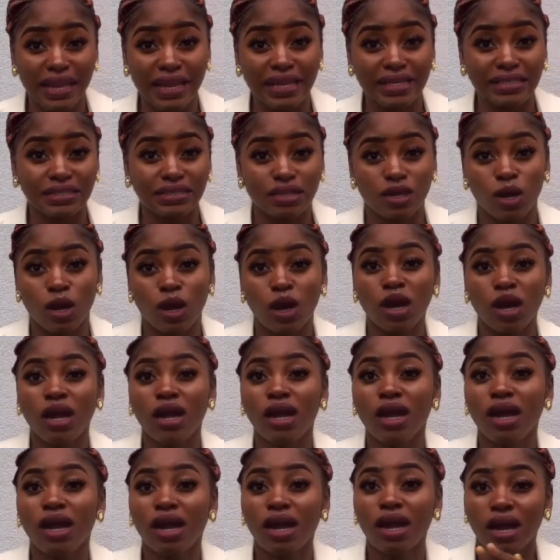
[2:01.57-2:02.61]
later
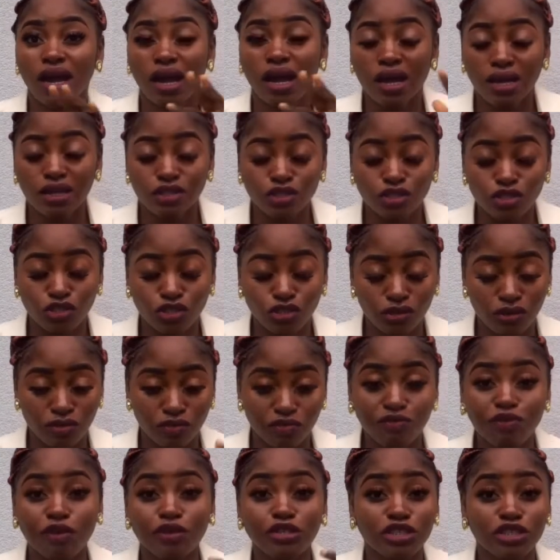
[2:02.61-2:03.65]

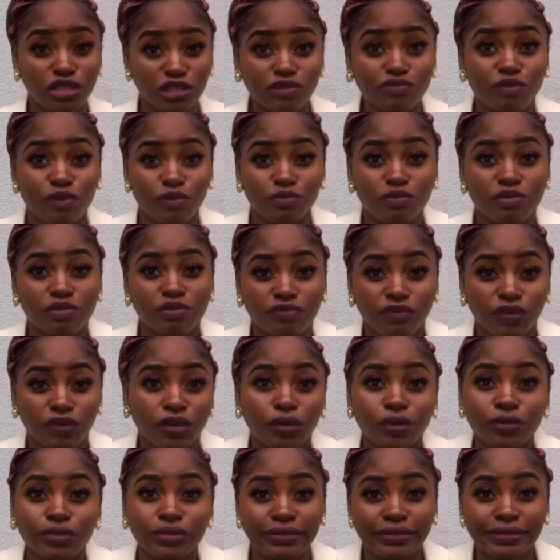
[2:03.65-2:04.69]
for
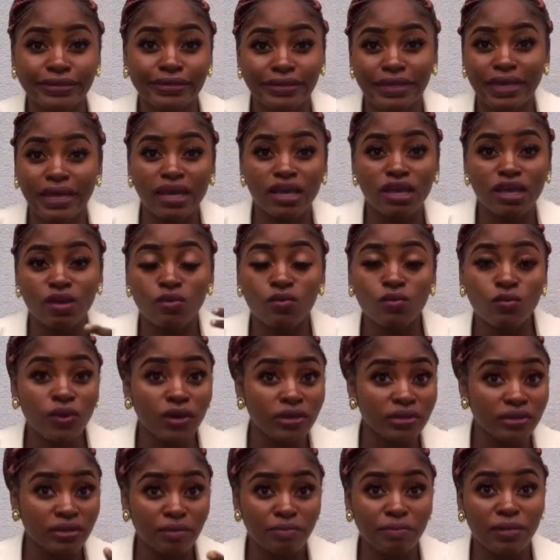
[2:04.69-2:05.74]
review to see
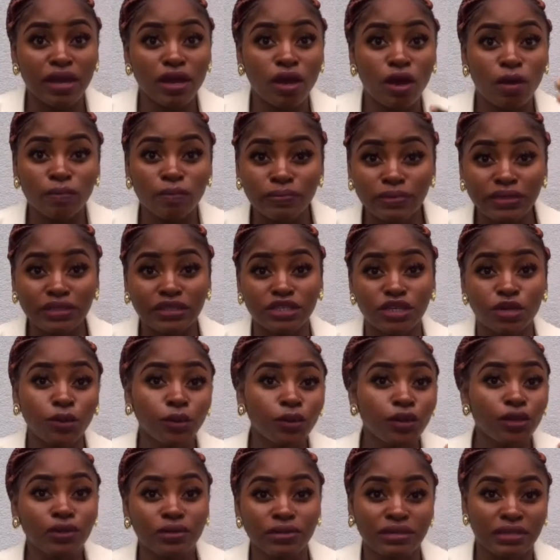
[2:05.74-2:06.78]
what the makeup
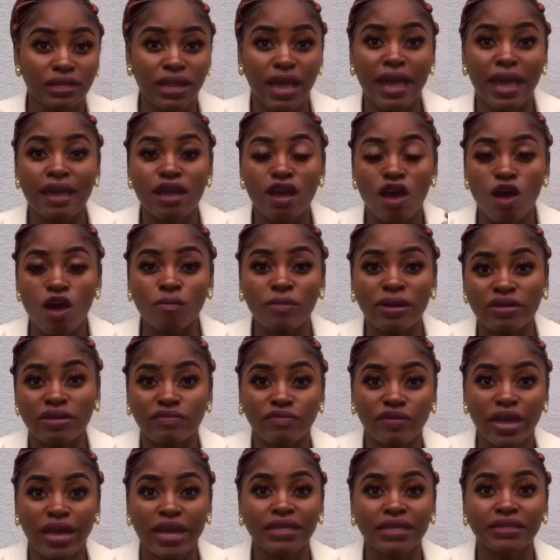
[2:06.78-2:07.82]
still looks like on my
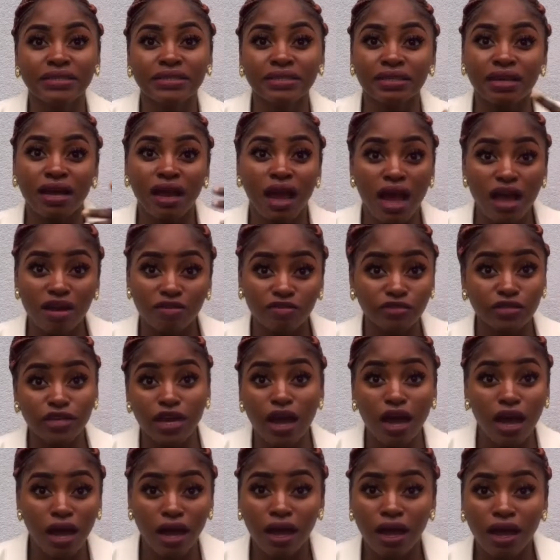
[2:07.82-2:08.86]
face
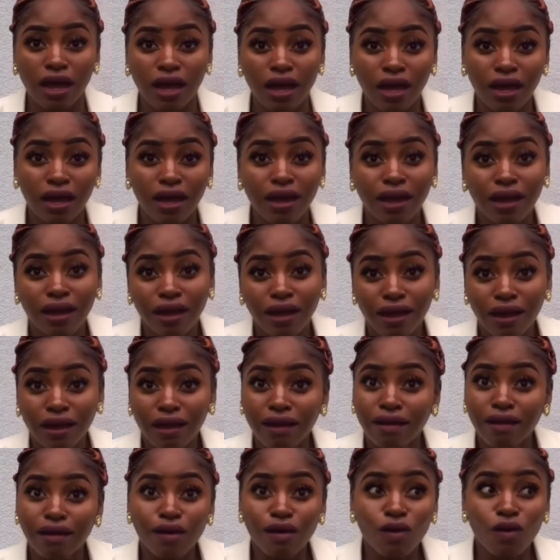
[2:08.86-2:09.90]
after
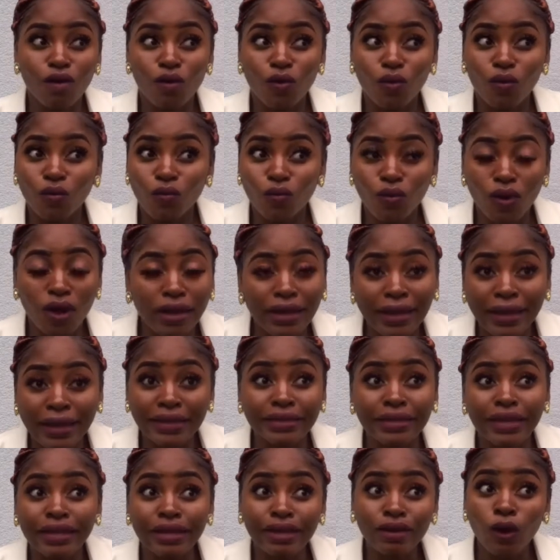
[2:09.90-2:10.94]

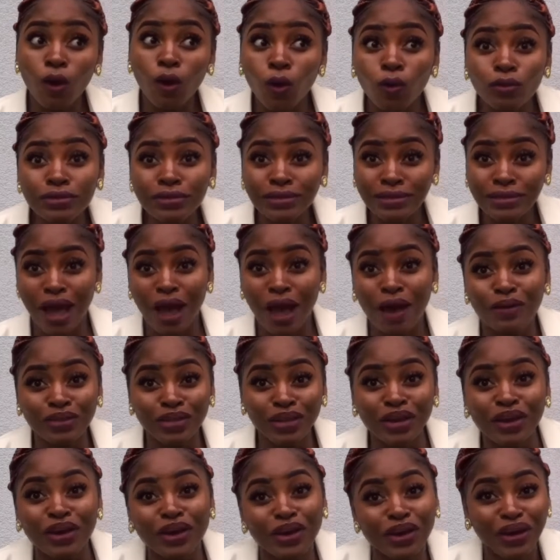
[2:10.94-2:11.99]
walking the old
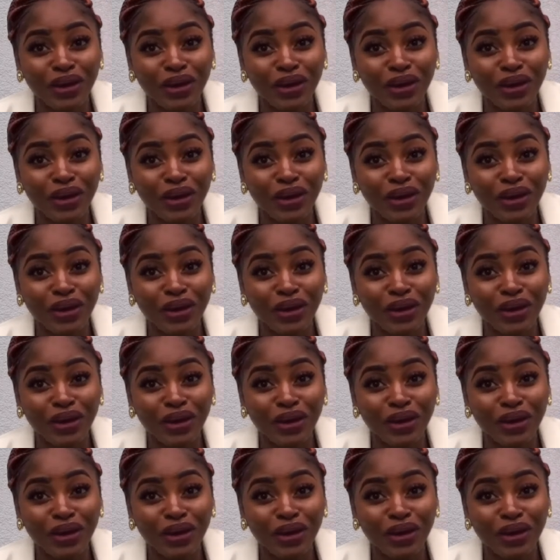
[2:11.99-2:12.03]
town